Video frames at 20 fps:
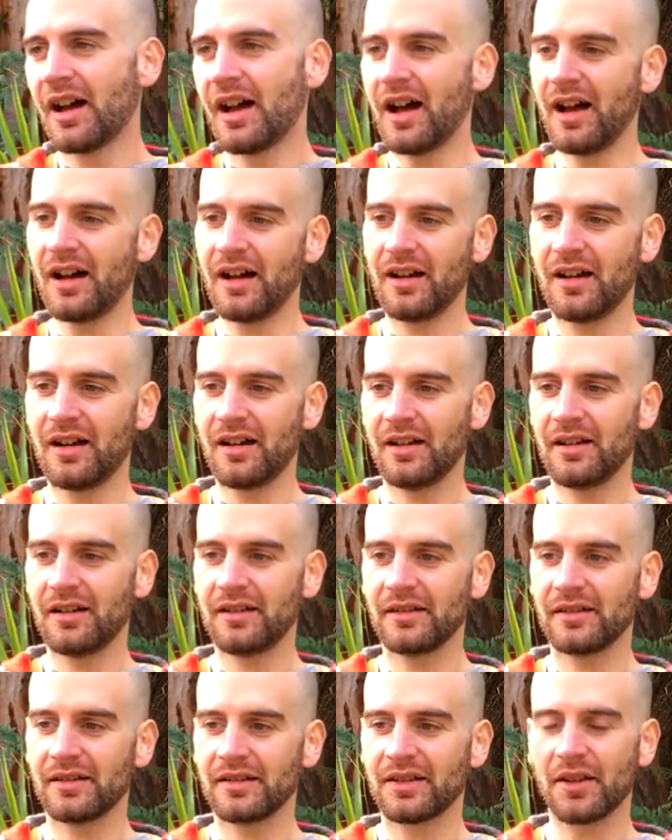
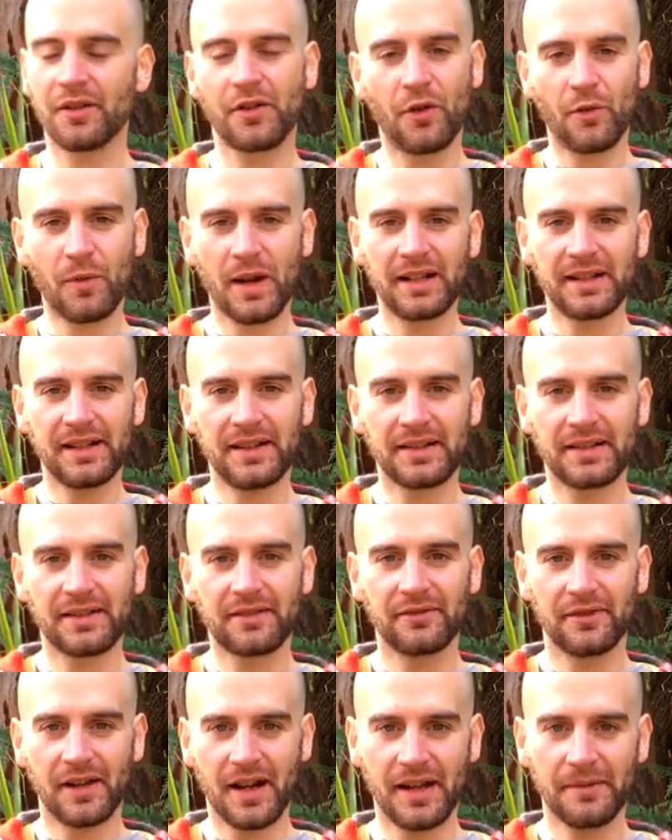So Kiwani's,
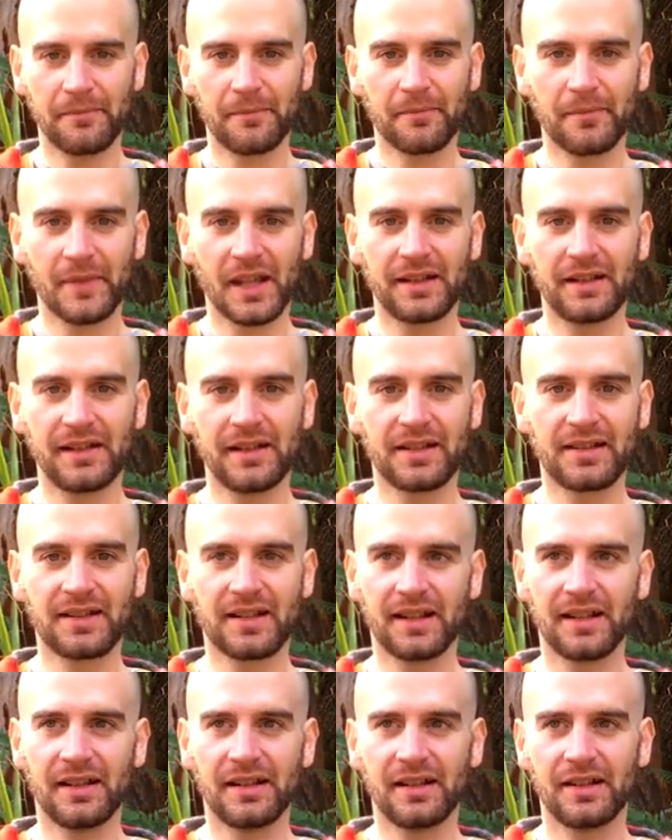right?
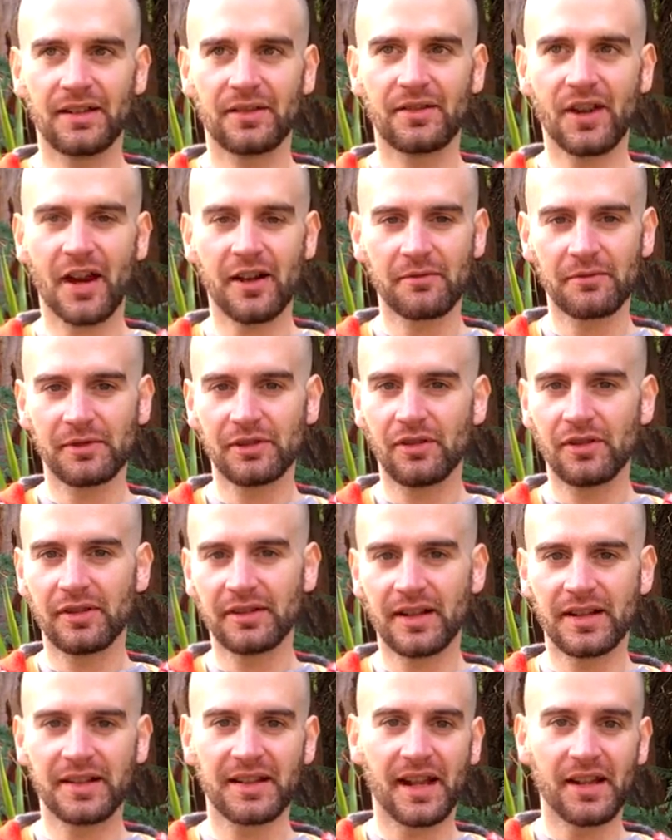It's a charitable
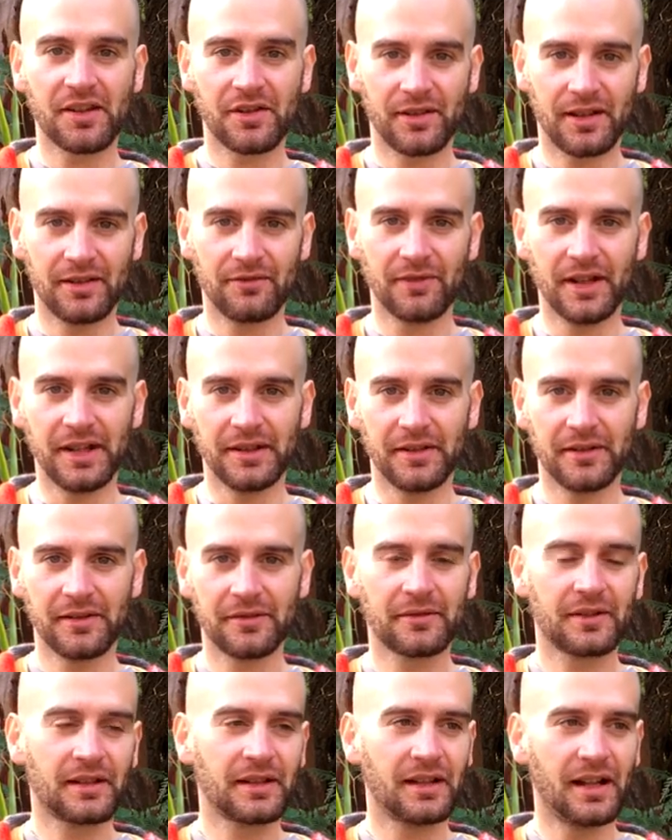organization in
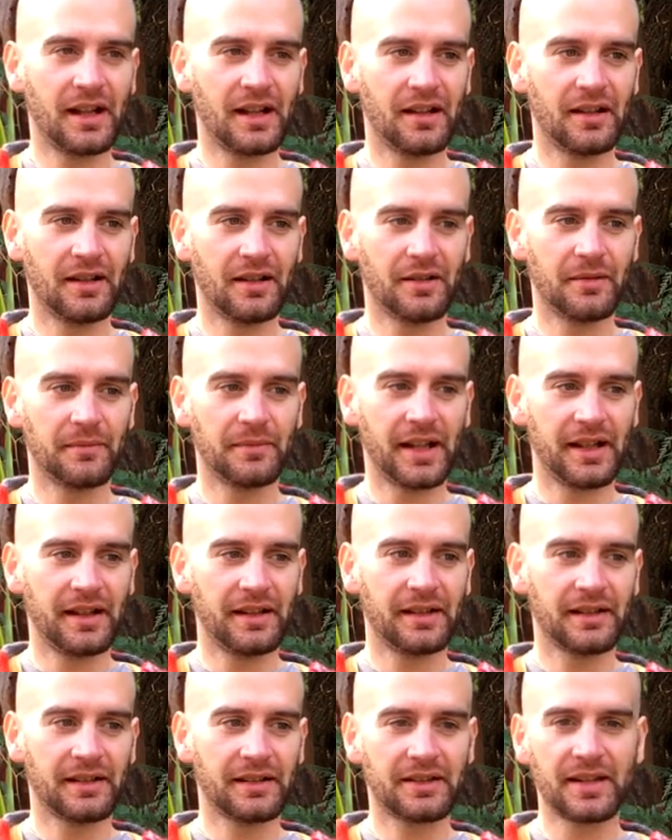Reno.
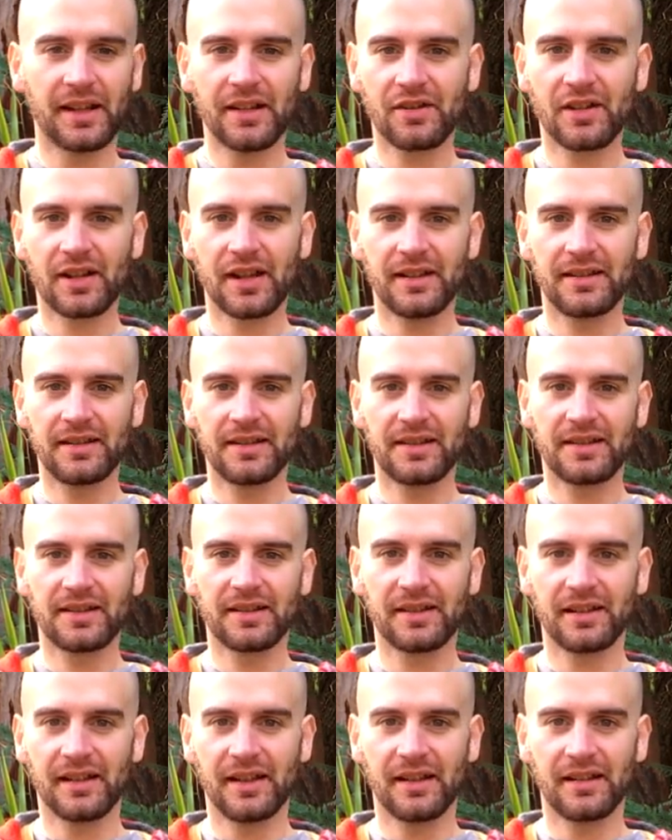They teach
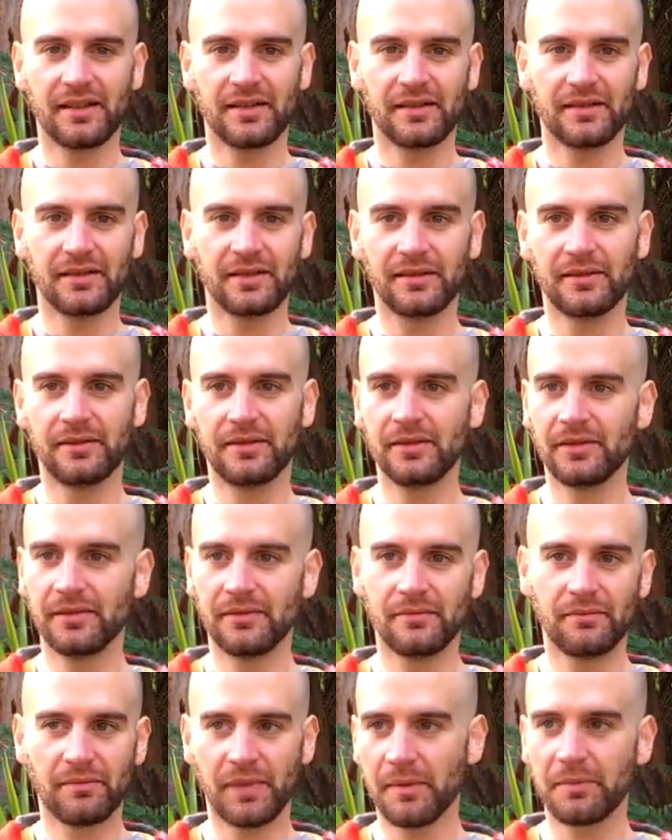kids and
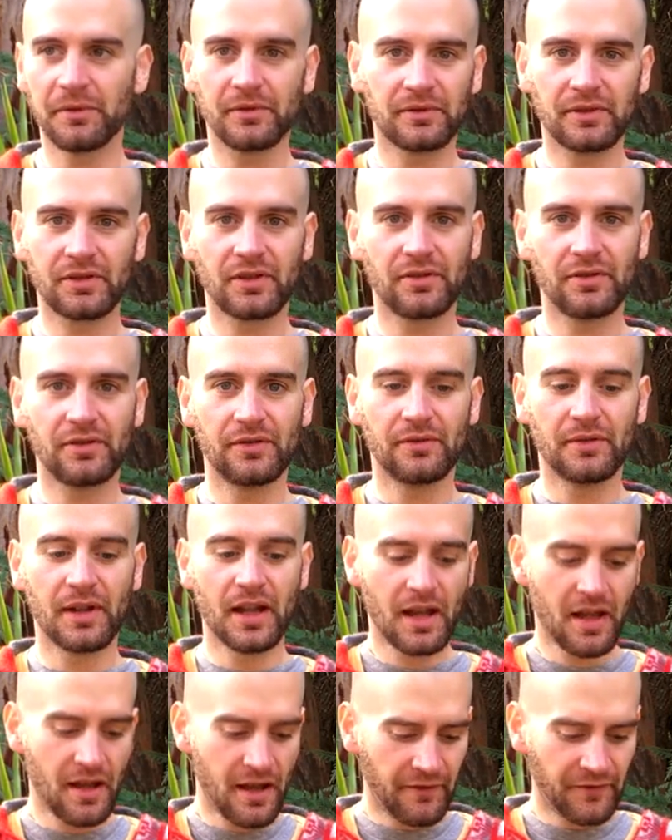people to
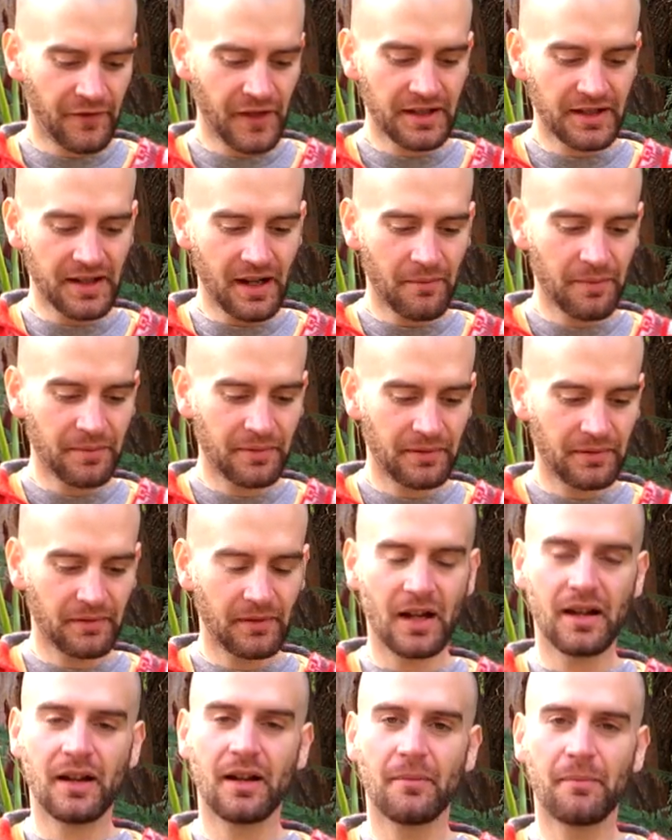fix up
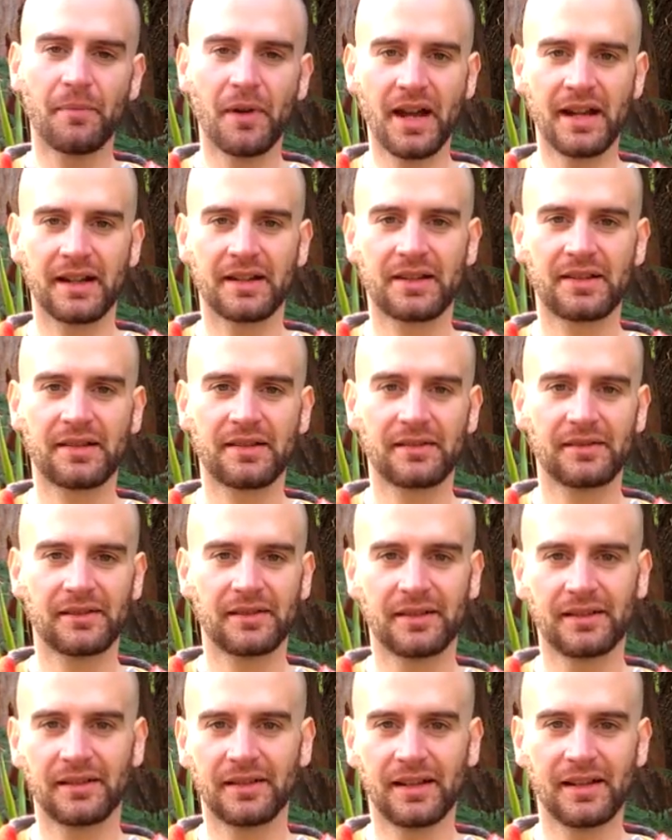bikes
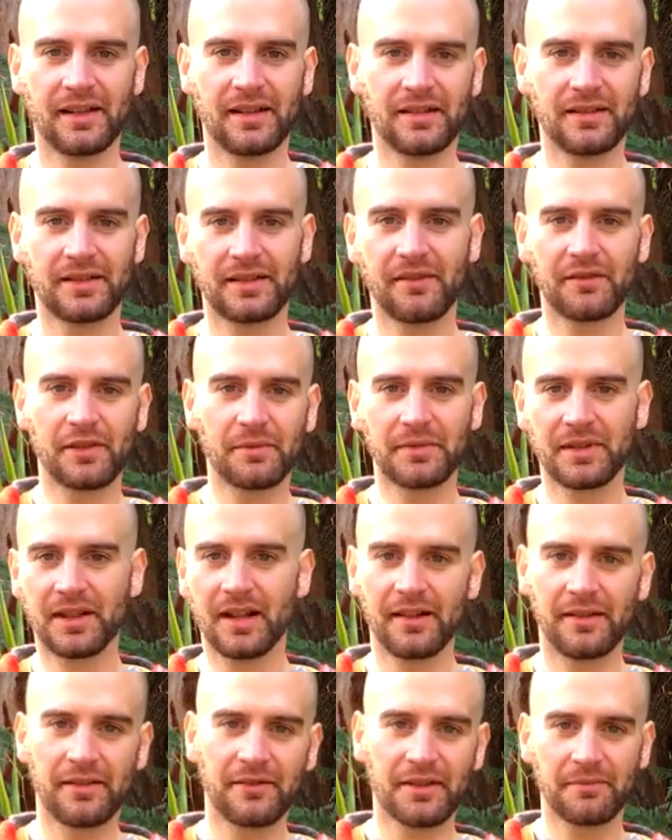and give them
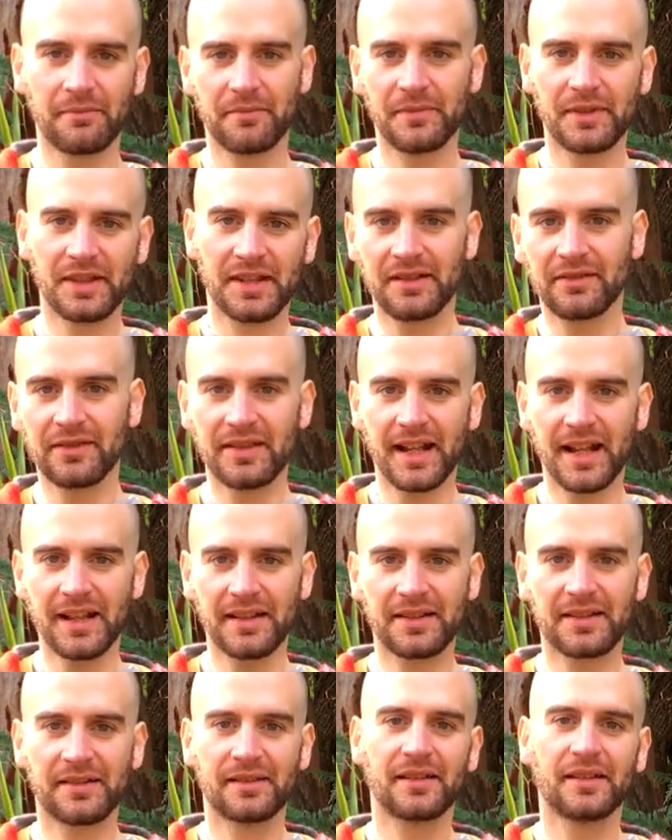kind of some skill
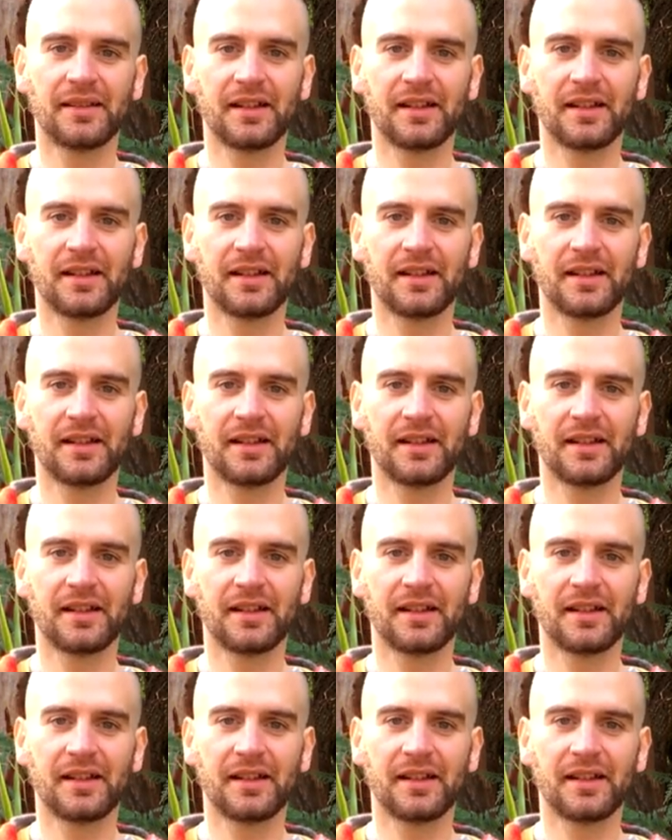sets.